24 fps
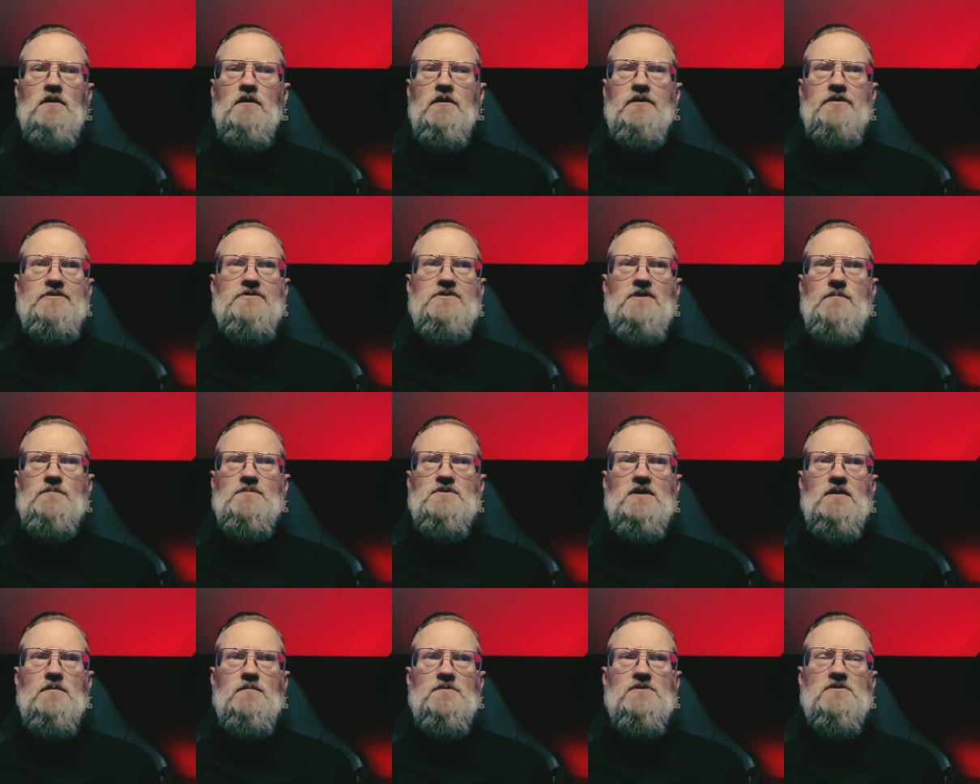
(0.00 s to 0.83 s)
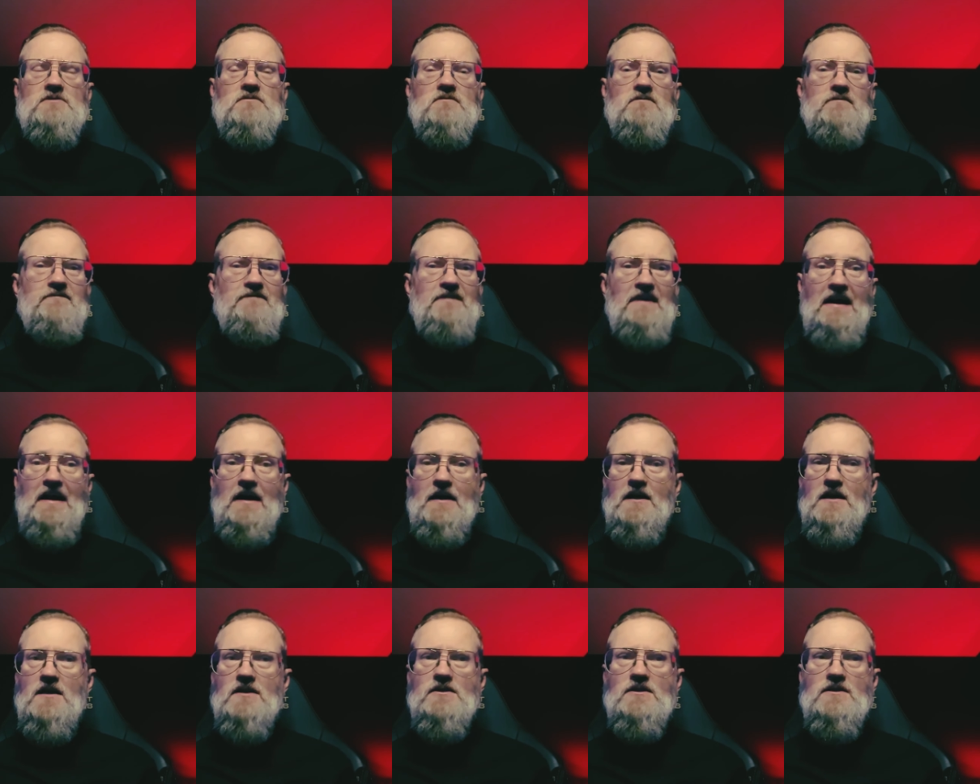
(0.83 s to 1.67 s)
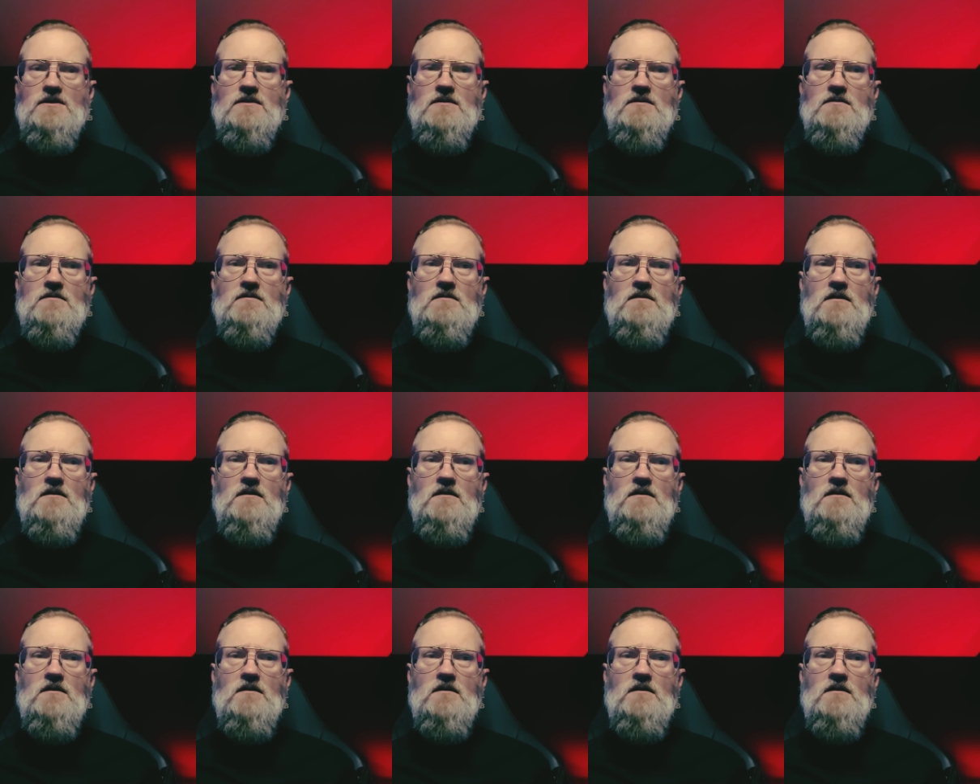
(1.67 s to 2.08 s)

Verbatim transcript: symptoms vanished